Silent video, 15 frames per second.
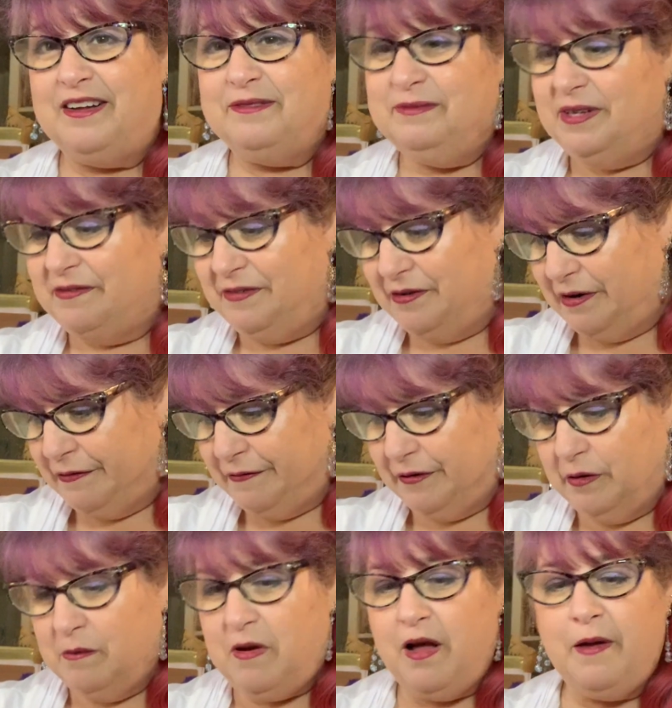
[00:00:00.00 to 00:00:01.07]
If you're a
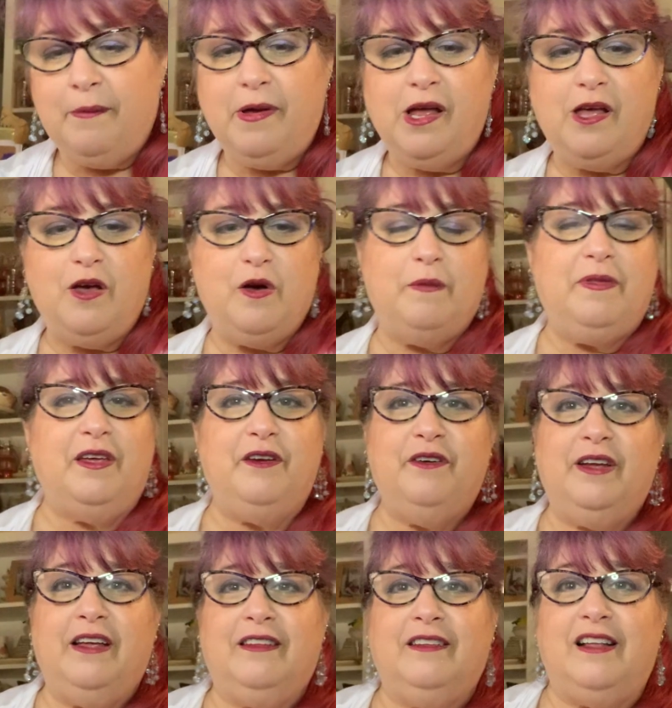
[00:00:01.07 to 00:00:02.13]
fur mom, I hope that you're
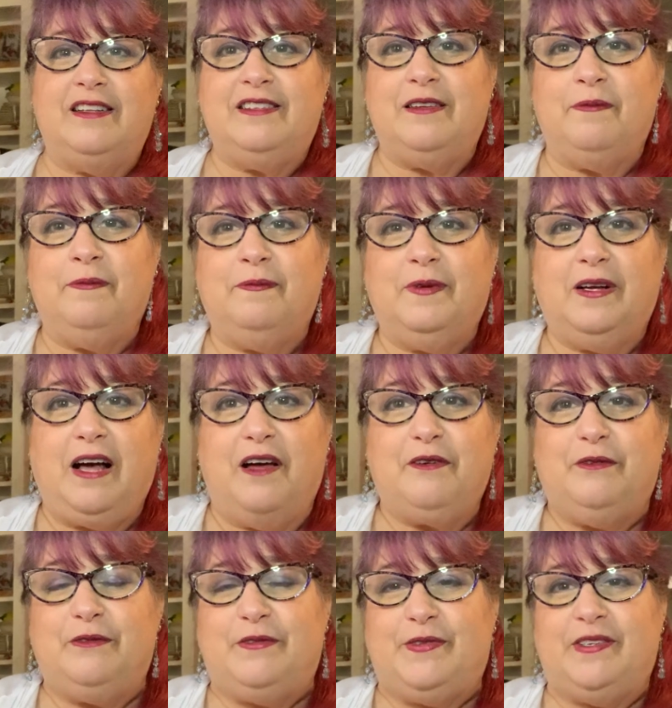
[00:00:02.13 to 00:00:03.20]
getting lots of
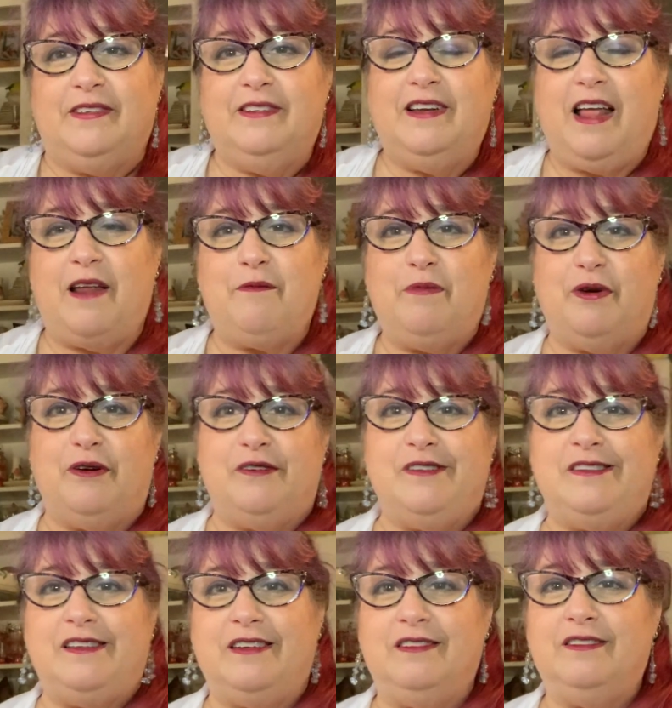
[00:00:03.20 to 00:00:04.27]
cuddles and
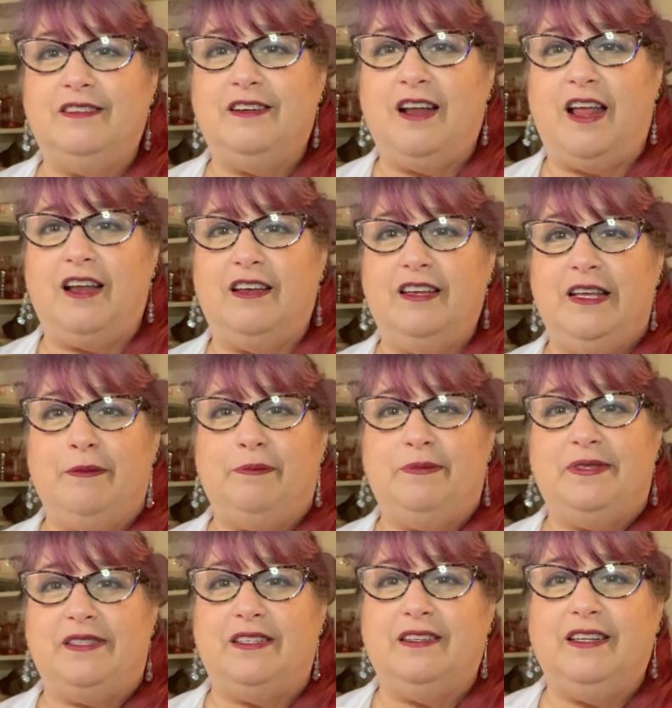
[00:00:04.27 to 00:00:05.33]
purrs and
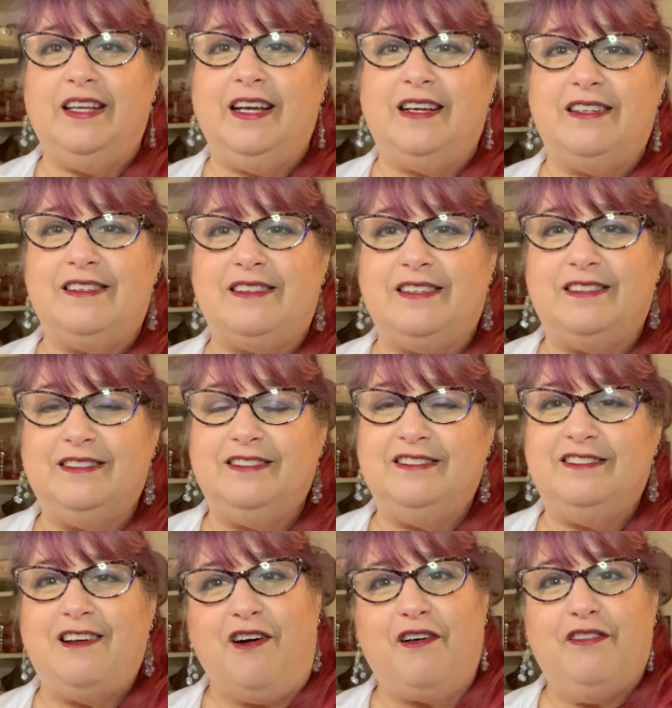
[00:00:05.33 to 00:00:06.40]
yips and licks
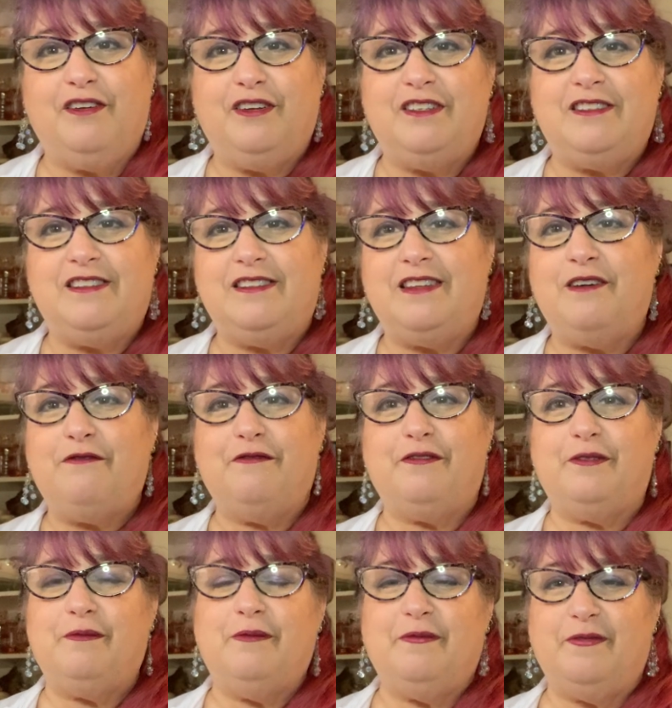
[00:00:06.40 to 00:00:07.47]
and all the good stuff
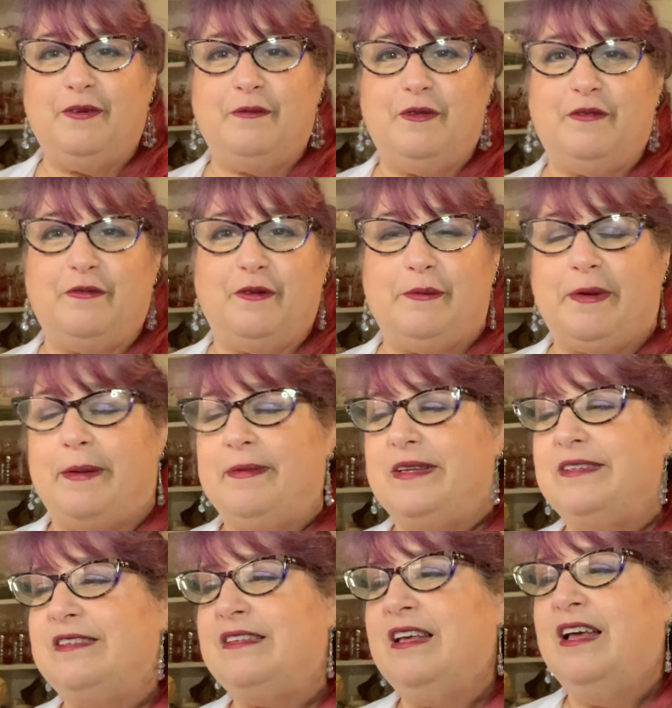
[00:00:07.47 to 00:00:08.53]
from the fur
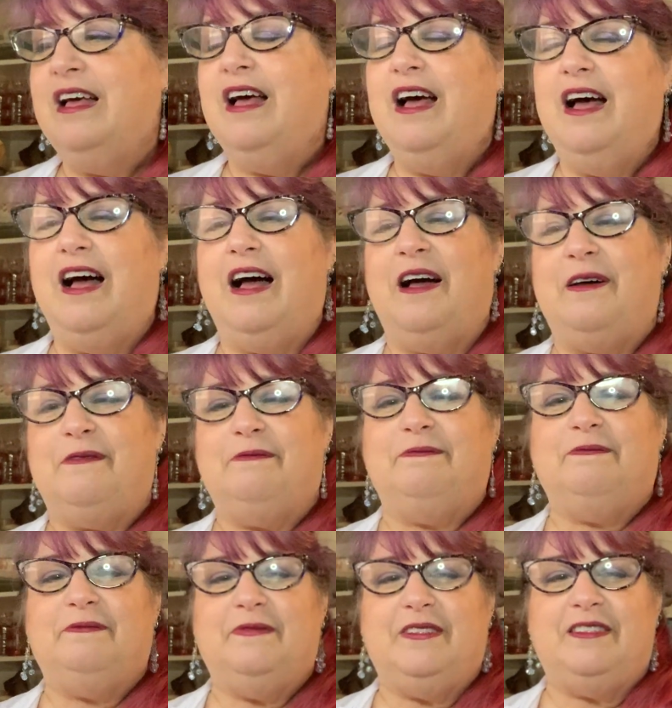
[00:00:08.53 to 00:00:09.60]
babies.
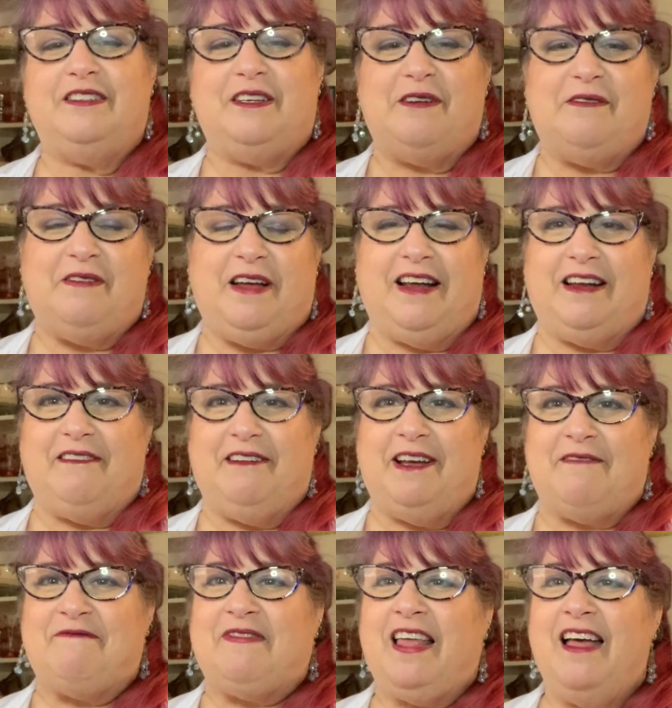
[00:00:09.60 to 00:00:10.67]
So
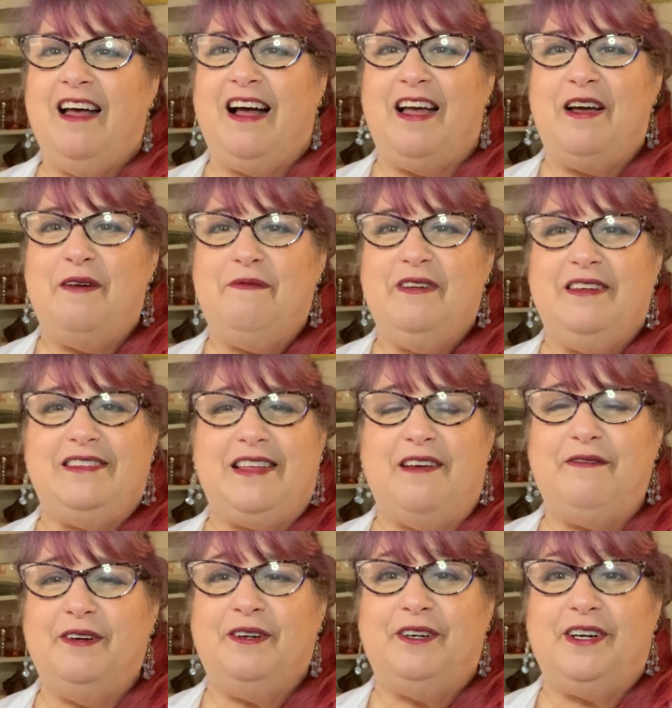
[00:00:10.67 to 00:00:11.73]
anyway, I hope you guys
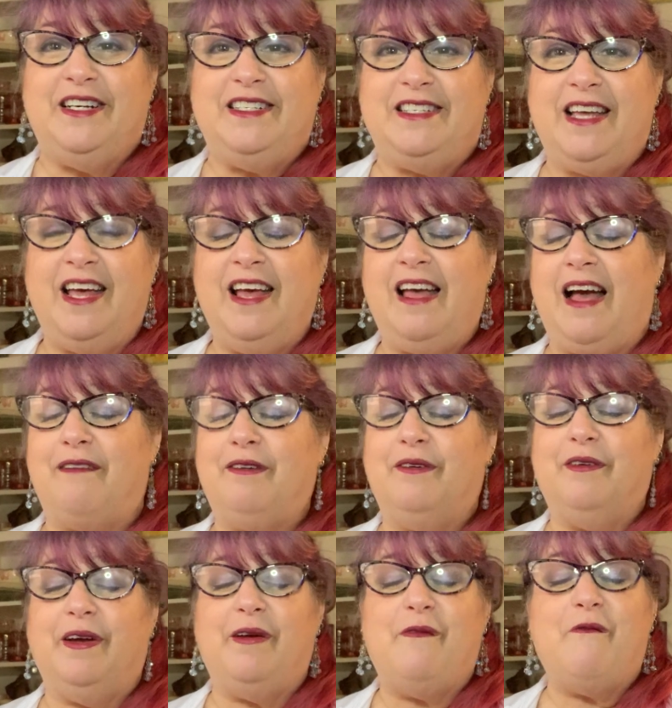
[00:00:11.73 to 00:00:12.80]
have a great day, have a
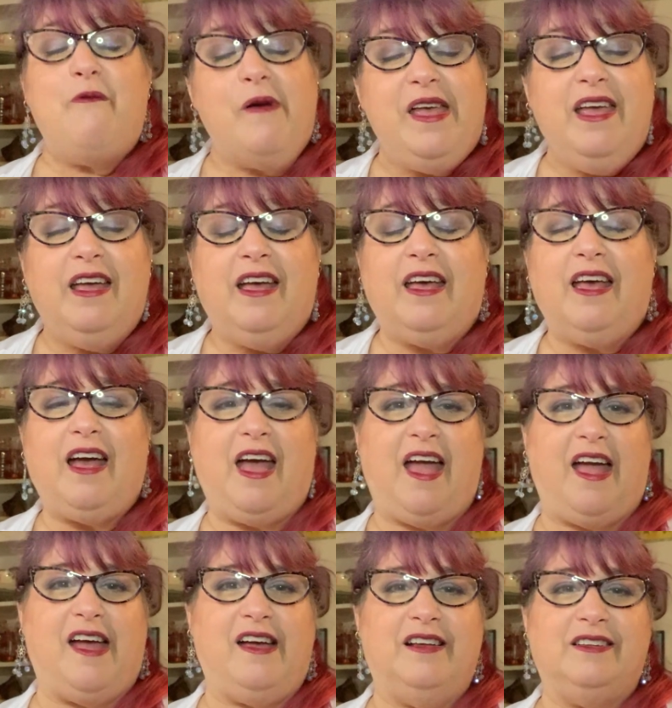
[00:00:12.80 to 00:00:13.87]
great week,
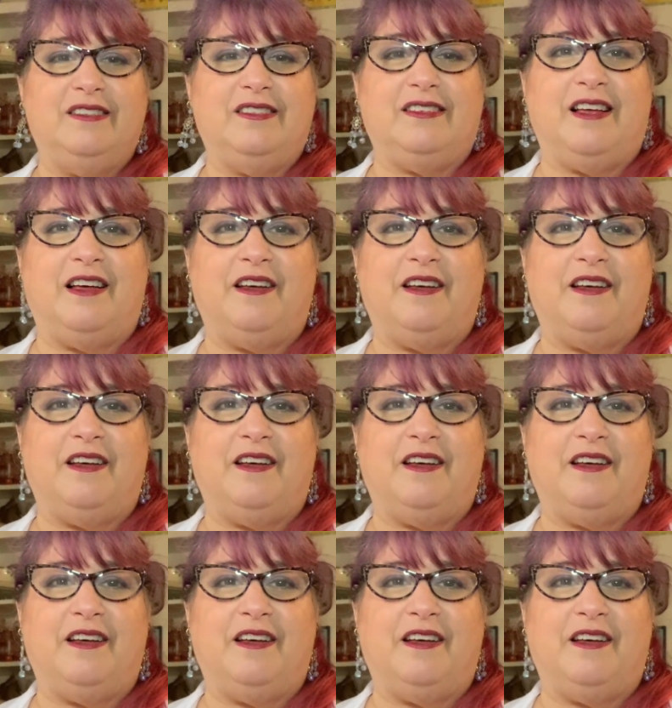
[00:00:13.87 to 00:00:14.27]
and